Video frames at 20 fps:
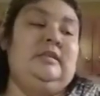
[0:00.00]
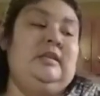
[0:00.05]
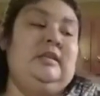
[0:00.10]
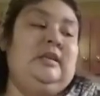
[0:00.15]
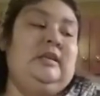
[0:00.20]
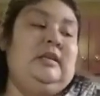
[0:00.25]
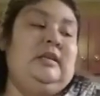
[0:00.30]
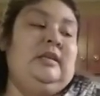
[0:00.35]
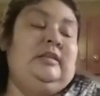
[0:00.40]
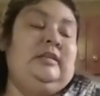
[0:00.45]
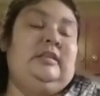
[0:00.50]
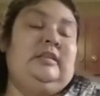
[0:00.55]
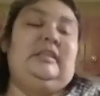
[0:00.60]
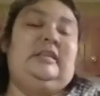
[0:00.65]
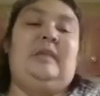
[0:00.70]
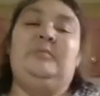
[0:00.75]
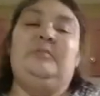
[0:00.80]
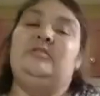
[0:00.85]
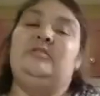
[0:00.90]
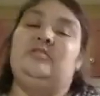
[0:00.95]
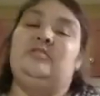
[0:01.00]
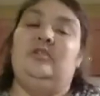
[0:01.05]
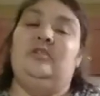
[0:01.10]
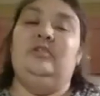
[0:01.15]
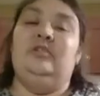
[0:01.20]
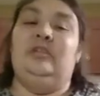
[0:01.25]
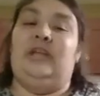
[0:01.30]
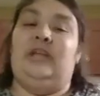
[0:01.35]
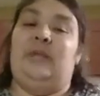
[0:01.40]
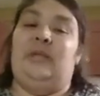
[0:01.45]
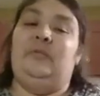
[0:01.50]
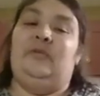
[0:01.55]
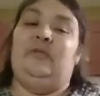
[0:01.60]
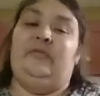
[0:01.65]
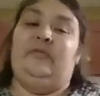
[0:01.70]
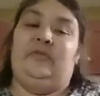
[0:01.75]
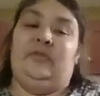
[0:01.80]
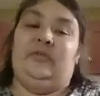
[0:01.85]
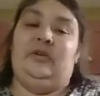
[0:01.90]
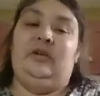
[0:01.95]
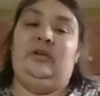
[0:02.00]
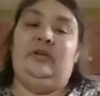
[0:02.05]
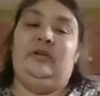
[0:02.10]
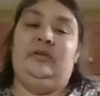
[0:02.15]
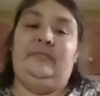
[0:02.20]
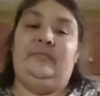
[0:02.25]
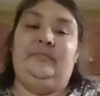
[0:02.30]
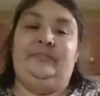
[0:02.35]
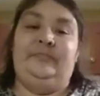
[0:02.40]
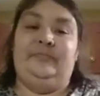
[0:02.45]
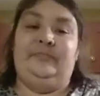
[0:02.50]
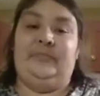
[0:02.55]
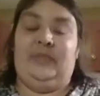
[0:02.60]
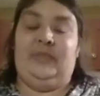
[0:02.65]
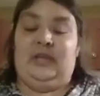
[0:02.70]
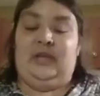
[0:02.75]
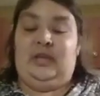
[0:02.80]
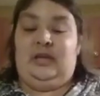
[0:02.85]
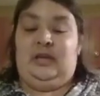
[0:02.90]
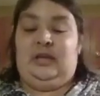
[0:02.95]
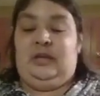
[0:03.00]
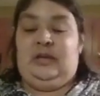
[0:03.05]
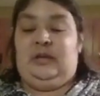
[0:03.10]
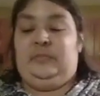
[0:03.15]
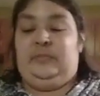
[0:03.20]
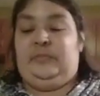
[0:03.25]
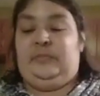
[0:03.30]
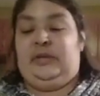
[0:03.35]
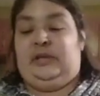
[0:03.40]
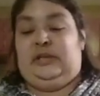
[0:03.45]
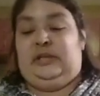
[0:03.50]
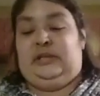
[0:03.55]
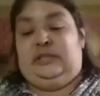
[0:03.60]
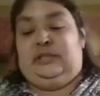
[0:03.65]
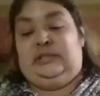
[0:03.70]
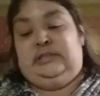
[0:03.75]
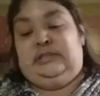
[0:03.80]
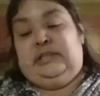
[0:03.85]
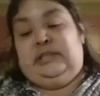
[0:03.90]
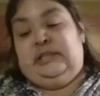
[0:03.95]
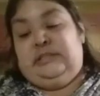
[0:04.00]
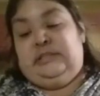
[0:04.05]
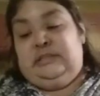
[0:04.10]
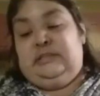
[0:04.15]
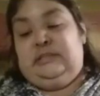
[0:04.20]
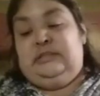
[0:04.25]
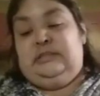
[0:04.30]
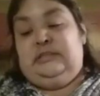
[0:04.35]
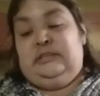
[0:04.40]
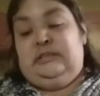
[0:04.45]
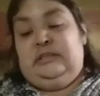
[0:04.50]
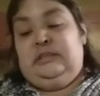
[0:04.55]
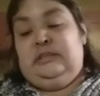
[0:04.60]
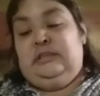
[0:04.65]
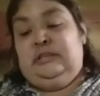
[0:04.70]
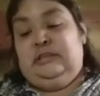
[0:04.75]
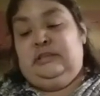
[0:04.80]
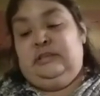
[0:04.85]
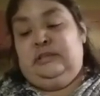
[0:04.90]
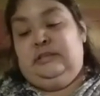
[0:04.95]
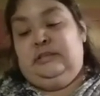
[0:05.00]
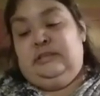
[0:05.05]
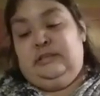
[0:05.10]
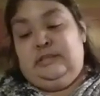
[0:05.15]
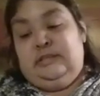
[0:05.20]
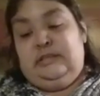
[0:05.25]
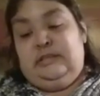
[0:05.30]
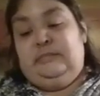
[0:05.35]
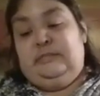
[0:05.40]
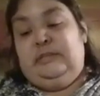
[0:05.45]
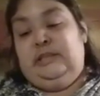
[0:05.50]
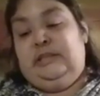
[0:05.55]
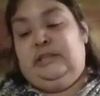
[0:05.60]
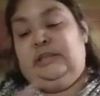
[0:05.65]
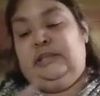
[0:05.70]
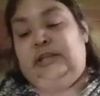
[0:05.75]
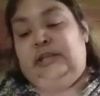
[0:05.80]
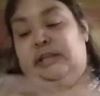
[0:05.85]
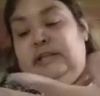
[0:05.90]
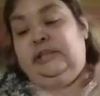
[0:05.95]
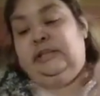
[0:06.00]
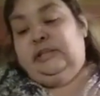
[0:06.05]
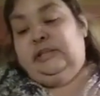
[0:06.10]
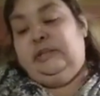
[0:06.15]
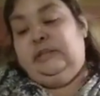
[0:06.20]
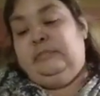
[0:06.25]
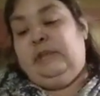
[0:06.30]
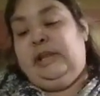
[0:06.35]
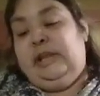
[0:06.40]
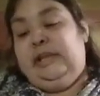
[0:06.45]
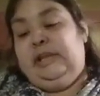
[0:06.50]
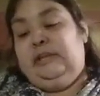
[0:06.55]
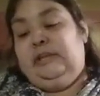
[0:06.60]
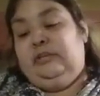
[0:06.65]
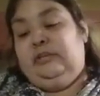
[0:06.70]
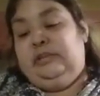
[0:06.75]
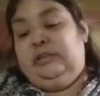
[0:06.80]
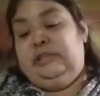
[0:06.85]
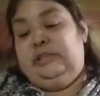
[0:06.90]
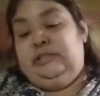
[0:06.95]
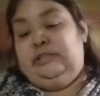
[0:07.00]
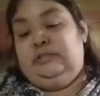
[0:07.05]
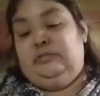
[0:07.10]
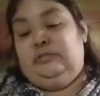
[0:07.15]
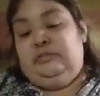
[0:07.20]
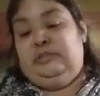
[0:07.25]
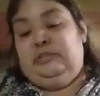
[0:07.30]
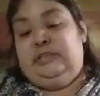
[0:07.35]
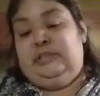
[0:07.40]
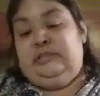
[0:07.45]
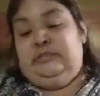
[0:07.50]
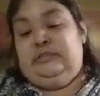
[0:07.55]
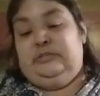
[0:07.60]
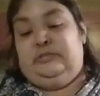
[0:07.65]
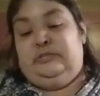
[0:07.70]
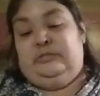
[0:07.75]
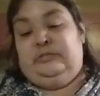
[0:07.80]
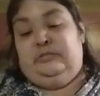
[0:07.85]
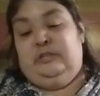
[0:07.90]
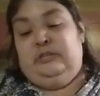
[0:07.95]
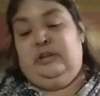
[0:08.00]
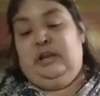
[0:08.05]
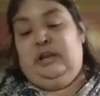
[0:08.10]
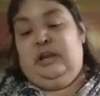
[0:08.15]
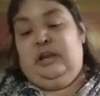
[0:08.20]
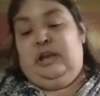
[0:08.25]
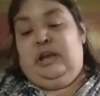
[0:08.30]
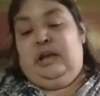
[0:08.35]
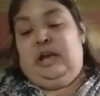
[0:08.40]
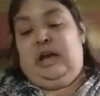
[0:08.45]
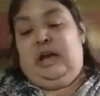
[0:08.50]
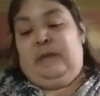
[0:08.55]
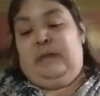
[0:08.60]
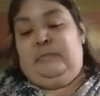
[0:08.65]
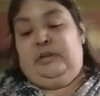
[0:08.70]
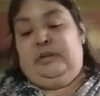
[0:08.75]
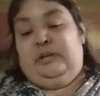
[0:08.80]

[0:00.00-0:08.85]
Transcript: the type of sugar that I prefer, because that's something that I ended up liking on these cookies. So I'm going to go